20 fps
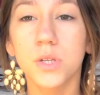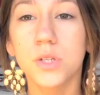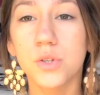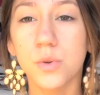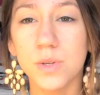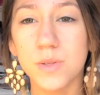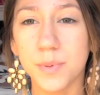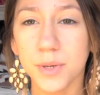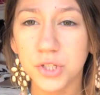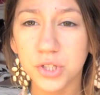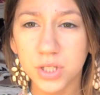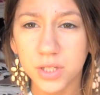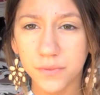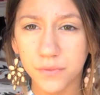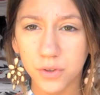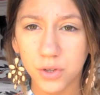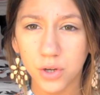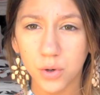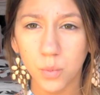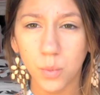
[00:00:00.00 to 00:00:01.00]
So especially
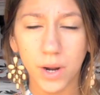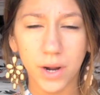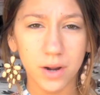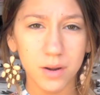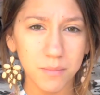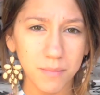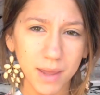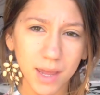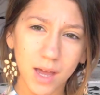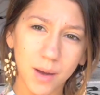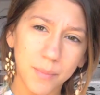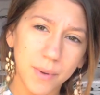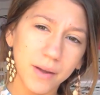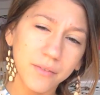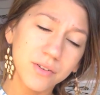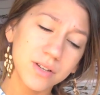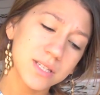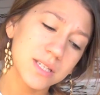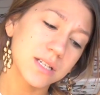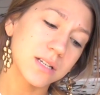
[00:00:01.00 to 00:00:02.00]
if you're wearing makeup
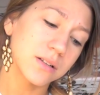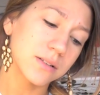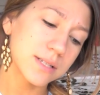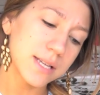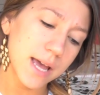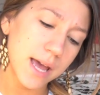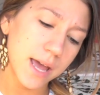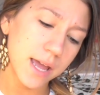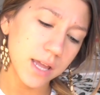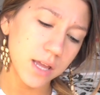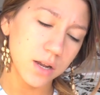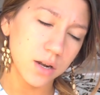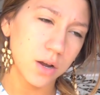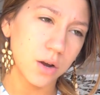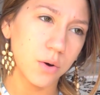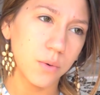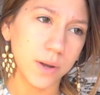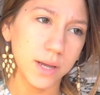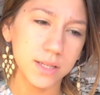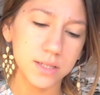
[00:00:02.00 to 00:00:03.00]
every single day, you
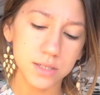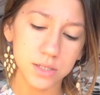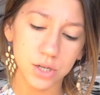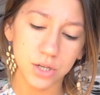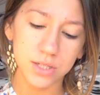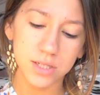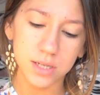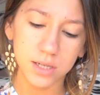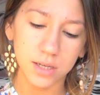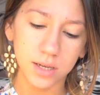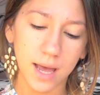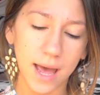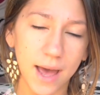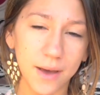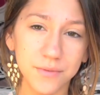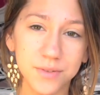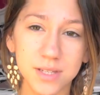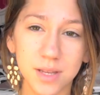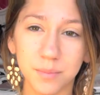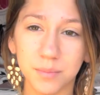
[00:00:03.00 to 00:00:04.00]
know, it's good to
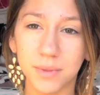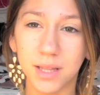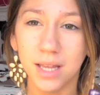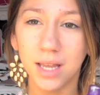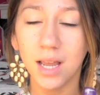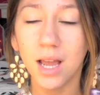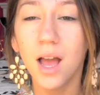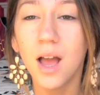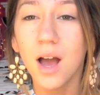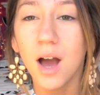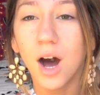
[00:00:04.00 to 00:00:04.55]
have something